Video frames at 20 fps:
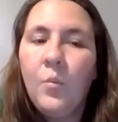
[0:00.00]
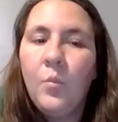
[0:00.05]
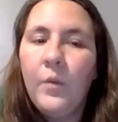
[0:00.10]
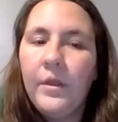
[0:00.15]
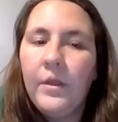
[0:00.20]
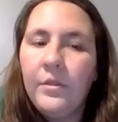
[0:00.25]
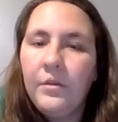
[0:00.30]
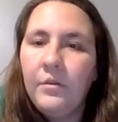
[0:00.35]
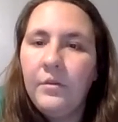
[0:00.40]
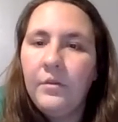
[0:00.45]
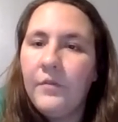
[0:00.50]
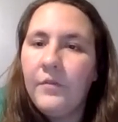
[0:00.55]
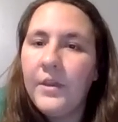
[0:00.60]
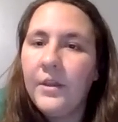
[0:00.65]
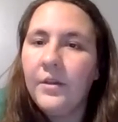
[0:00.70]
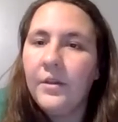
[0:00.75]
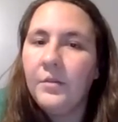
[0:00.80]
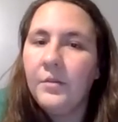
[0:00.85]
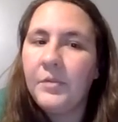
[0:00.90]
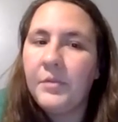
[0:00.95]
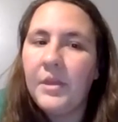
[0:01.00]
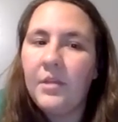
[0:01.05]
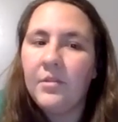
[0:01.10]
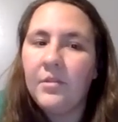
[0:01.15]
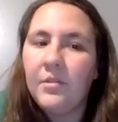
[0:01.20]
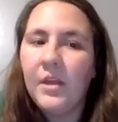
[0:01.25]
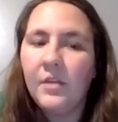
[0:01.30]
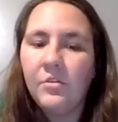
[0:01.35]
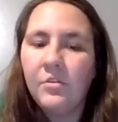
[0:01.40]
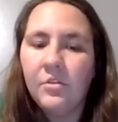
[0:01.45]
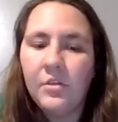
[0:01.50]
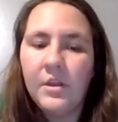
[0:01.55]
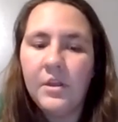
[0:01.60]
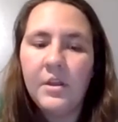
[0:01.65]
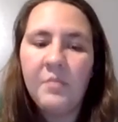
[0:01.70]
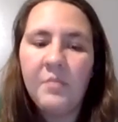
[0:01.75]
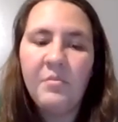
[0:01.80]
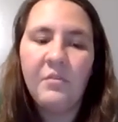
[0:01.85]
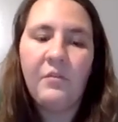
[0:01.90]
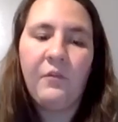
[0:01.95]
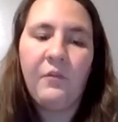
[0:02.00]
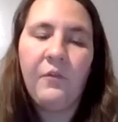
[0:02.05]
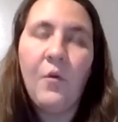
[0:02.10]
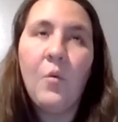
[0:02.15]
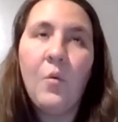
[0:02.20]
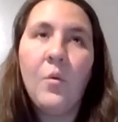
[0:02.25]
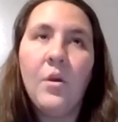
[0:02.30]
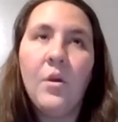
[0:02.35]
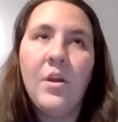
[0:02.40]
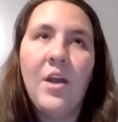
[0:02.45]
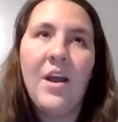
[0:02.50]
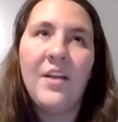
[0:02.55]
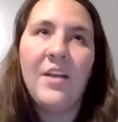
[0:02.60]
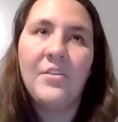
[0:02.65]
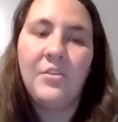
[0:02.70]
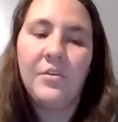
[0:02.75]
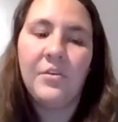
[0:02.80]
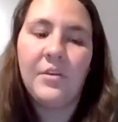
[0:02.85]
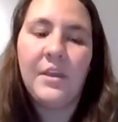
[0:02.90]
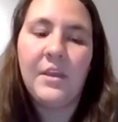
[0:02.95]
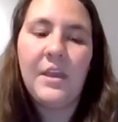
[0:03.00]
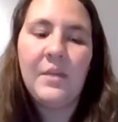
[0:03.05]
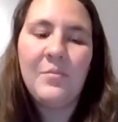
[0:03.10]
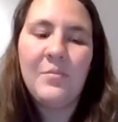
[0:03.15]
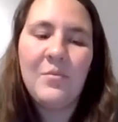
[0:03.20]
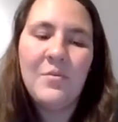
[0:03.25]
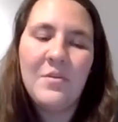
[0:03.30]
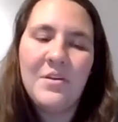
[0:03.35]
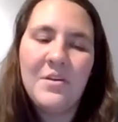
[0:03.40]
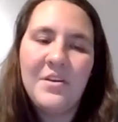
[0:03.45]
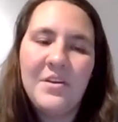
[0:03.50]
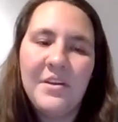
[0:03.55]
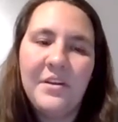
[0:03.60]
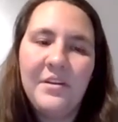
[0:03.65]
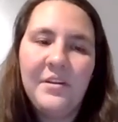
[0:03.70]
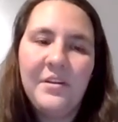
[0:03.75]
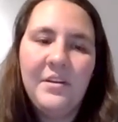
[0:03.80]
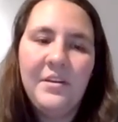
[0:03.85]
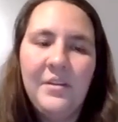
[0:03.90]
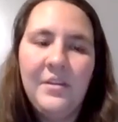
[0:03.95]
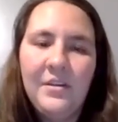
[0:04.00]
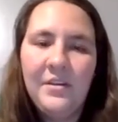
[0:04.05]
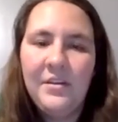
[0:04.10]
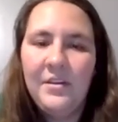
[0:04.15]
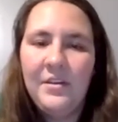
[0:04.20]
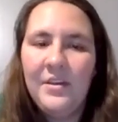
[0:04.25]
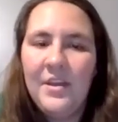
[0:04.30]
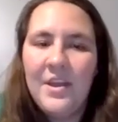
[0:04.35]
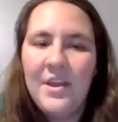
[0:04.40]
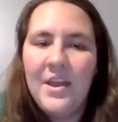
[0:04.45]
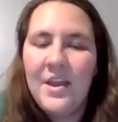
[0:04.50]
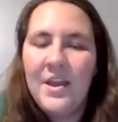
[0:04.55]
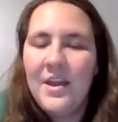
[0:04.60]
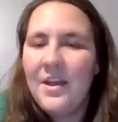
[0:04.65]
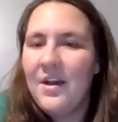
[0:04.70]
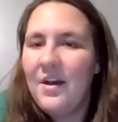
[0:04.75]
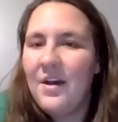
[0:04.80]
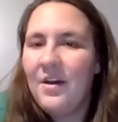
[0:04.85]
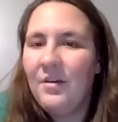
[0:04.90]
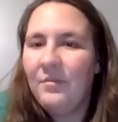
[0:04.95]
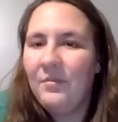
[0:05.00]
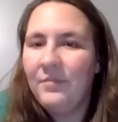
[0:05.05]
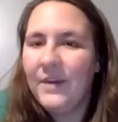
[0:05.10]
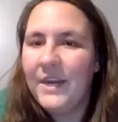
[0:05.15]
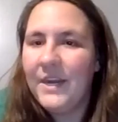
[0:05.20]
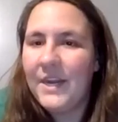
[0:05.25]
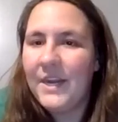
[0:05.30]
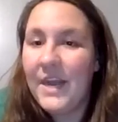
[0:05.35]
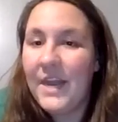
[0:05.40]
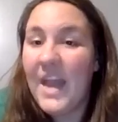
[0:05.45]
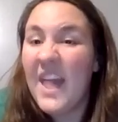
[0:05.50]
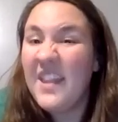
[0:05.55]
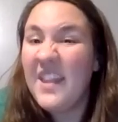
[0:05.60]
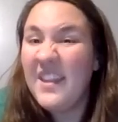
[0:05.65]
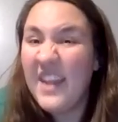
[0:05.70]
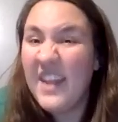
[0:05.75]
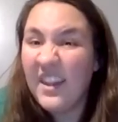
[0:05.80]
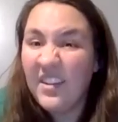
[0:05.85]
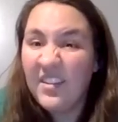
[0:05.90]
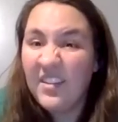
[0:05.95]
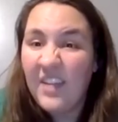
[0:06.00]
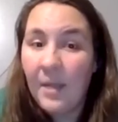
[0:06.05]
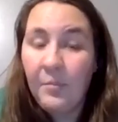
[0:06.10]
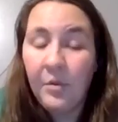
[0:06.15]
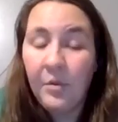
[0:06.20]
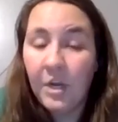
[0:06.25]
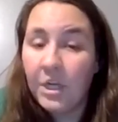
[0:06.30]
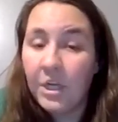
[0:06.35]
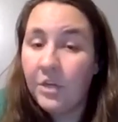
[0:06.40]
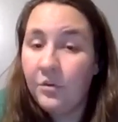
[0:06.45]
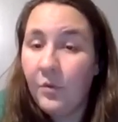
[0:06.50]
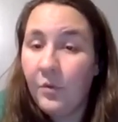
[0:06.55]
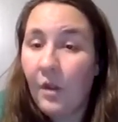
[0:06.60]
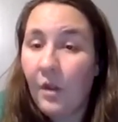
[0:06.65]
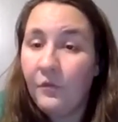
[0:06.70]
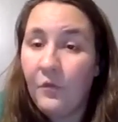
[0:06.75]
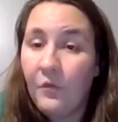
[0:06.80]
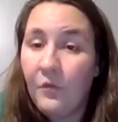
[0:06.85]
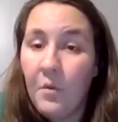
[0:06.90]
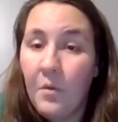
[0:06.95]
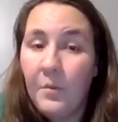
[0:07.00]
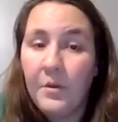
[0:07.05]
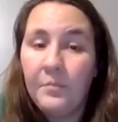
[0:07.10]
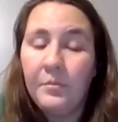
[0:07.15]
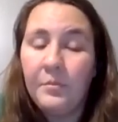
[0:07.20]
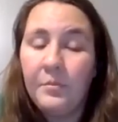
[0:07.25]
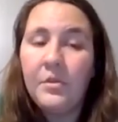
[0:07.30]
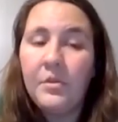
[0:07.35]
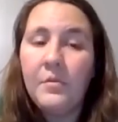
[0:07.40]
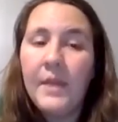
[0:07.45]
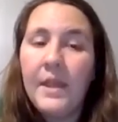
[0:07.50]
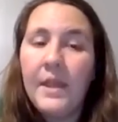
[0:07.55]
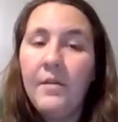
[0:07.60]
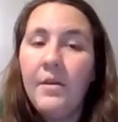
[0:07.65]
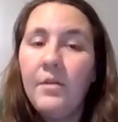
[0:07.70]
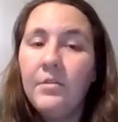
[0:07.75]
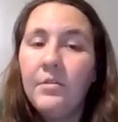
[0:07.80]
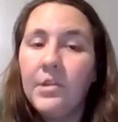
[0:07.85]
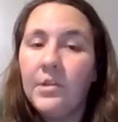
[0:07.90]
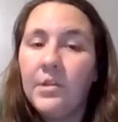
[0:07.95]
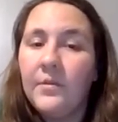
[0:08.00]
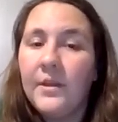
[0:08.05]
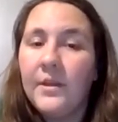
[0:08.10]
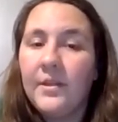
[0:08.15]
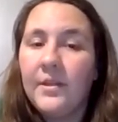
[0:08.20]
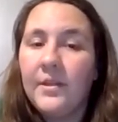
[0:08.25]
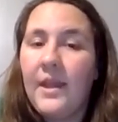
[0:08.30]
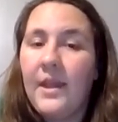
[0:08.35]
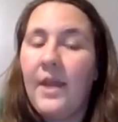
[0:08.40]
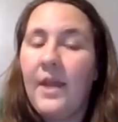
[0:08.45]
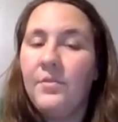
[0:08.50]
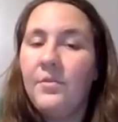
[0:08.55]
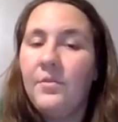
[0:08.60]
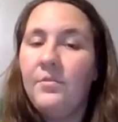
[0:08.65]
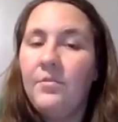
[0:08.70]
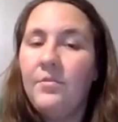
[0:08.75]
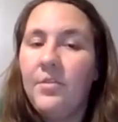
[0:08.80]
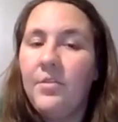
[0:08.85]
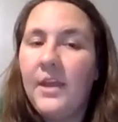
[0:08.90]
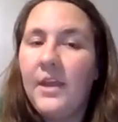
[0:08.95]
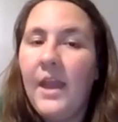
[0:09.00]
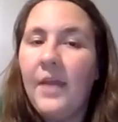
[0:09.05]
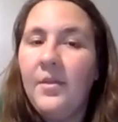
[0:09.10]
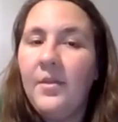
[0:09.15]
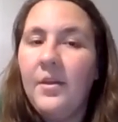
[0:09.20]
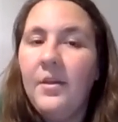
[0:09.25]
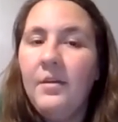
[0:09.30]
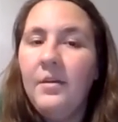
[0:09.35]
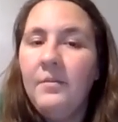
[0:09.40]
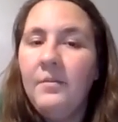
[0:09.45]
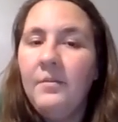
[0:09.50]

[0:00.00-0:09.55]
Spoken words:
With your finger, please touch the number 4 on your keyboard. Alrighty, and next up, we're going to do our forward blue arrow. So let's count those together.